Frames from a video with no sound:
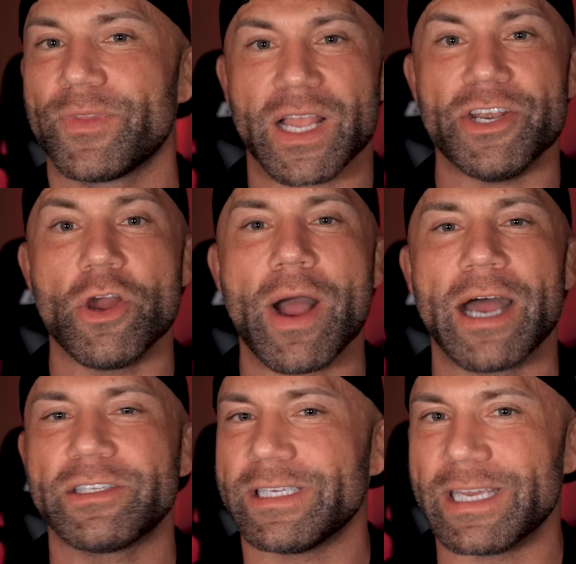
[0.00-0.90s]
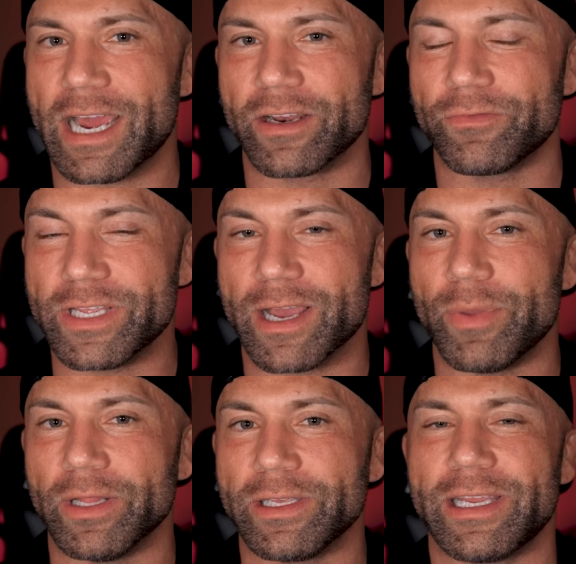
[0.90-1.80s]
I know how to get out of knee on
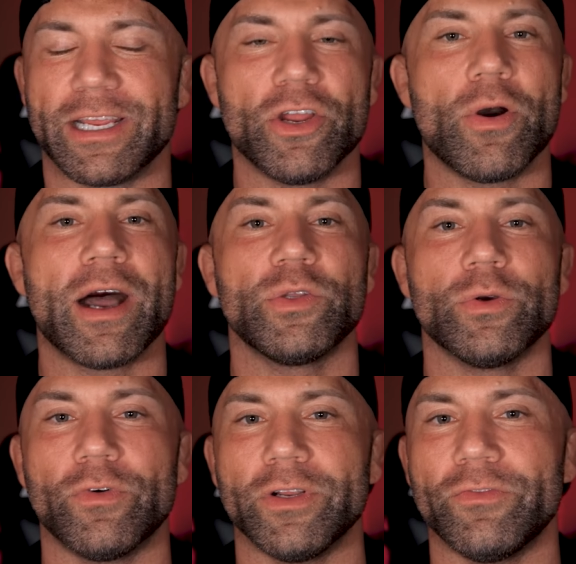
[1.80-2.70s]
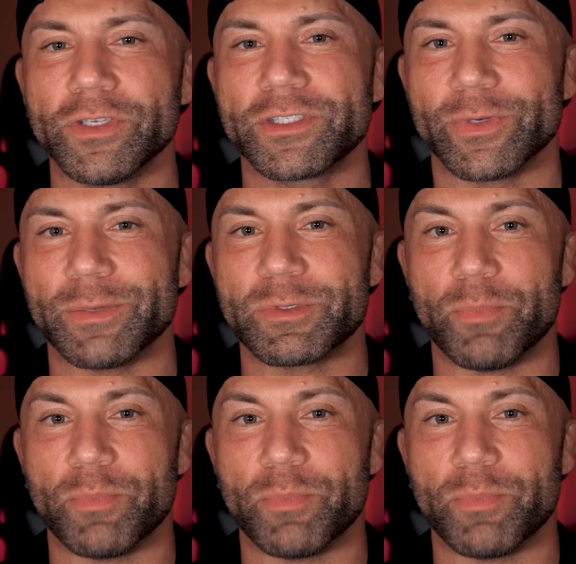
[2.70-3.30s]
belly, and I know how to avoid foot sweeps,